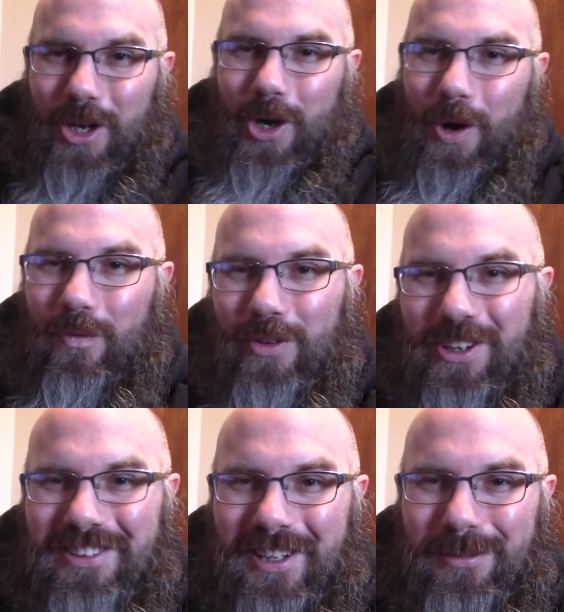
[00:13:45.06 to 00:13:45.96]
Hopefully
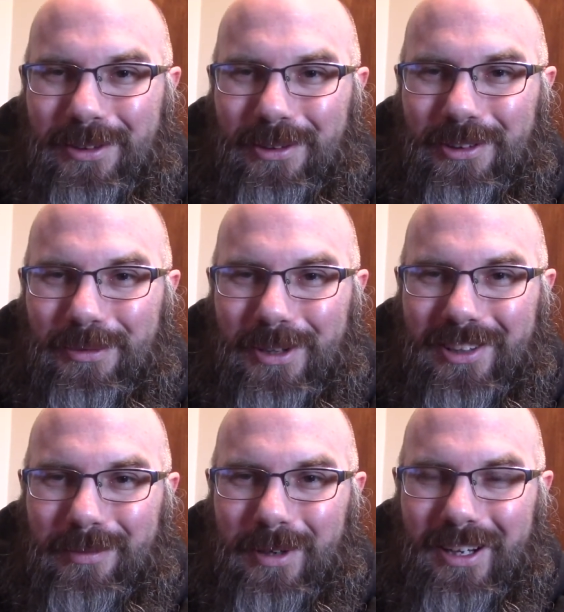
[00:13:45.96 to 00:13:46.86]
your time's going as well
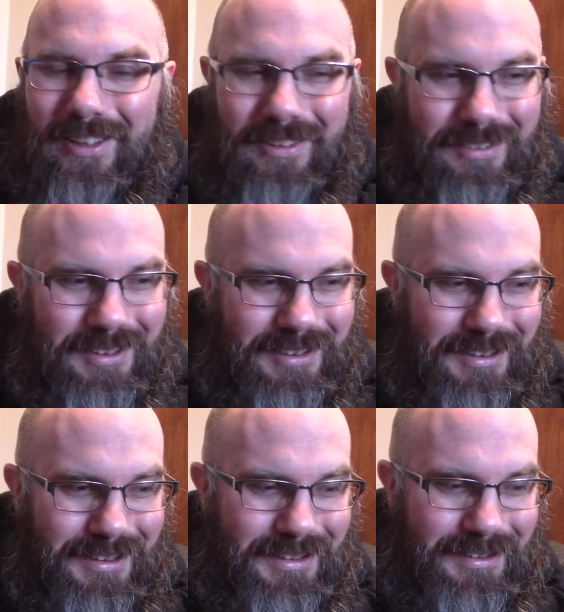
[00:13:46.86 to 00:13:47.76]
as mine,
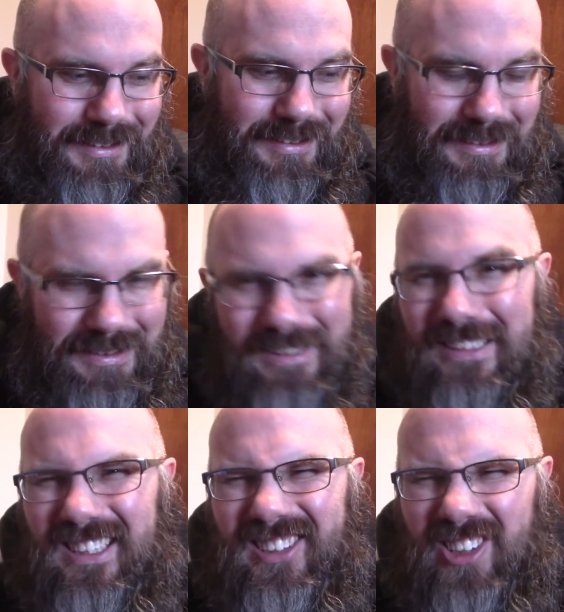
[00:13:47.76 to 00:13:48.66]
because
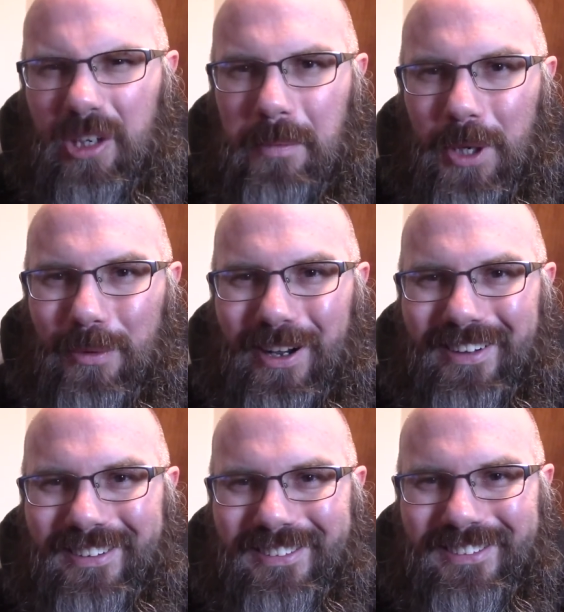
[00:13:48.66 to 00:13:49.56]
it's going to be a
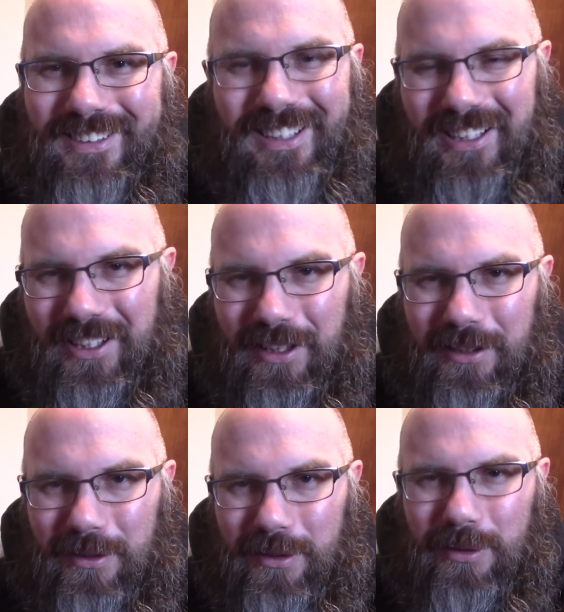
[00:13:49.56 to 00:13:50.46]
while. And
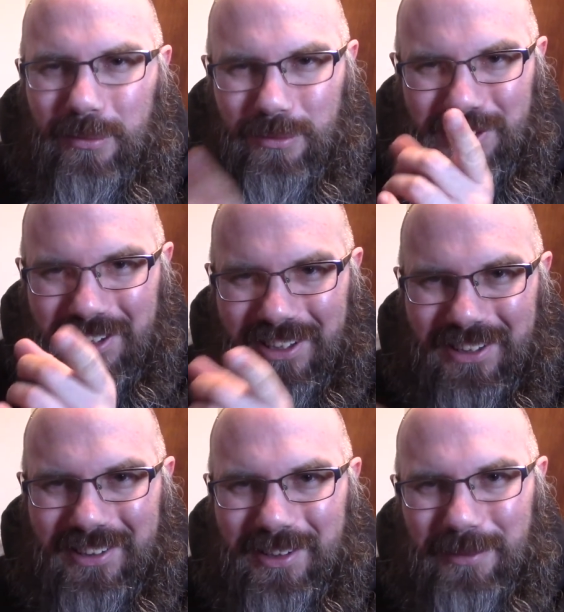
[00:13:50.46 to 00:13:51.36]
we'll see you
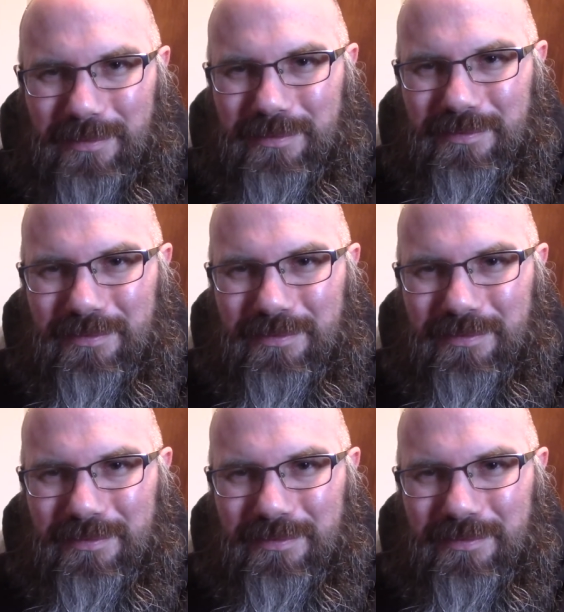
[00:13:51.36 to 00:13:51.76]
next time.